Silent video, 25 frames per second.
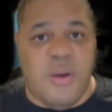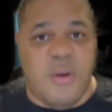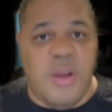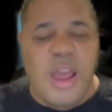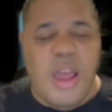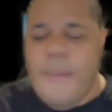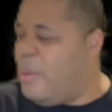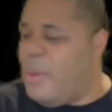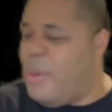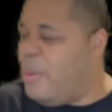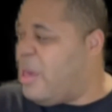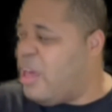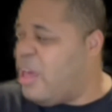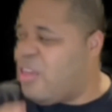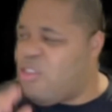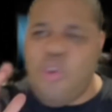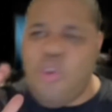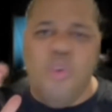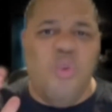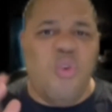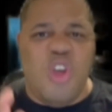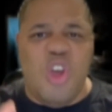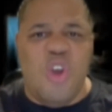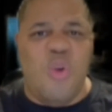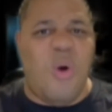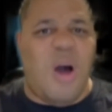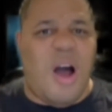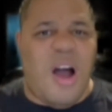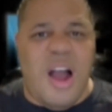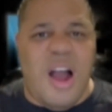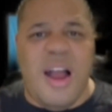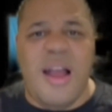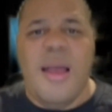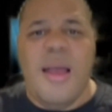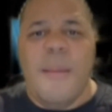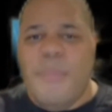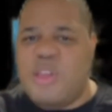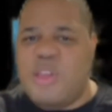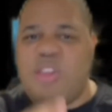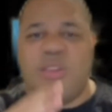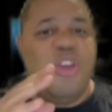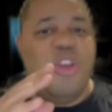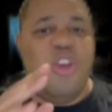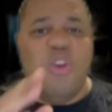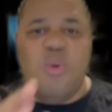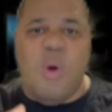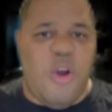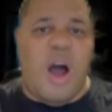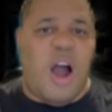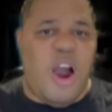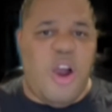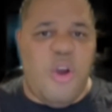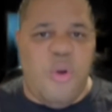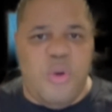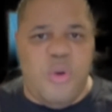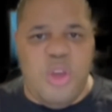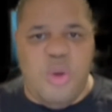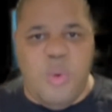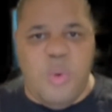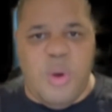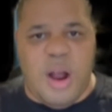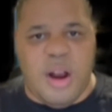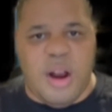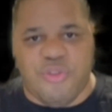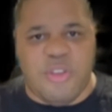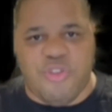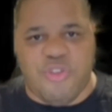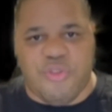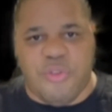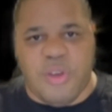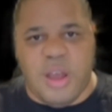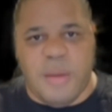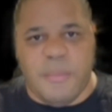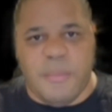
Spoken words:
Because you are who you are, Trump.